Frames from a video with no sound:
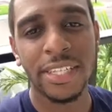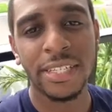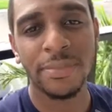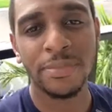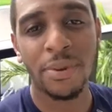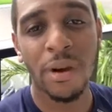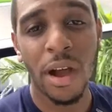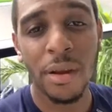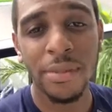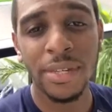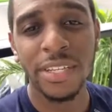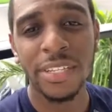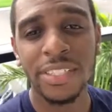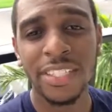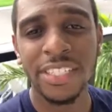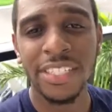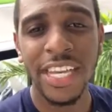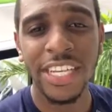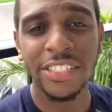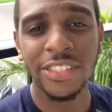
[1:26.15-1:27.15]
it probably because
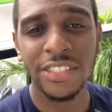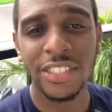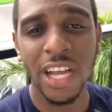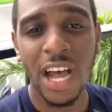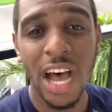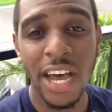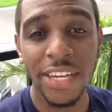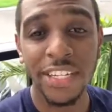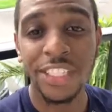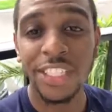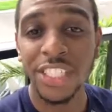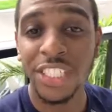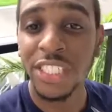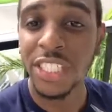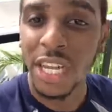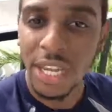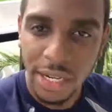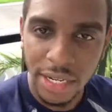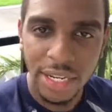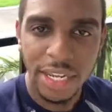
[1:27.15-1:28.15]
the desert's hot as
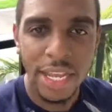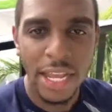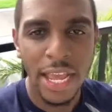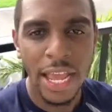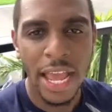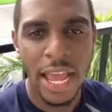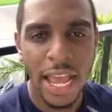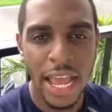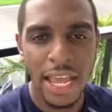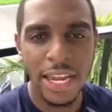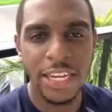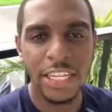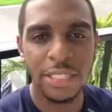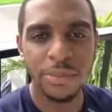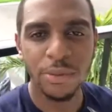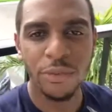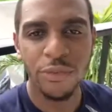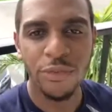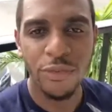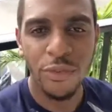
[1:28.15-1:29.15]
shit, and he's
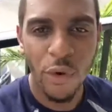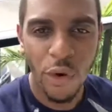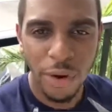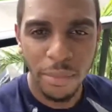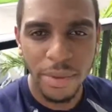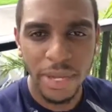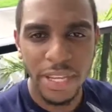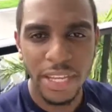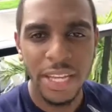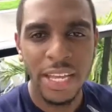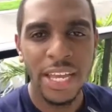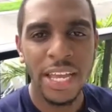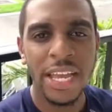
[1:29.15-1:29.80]
performing.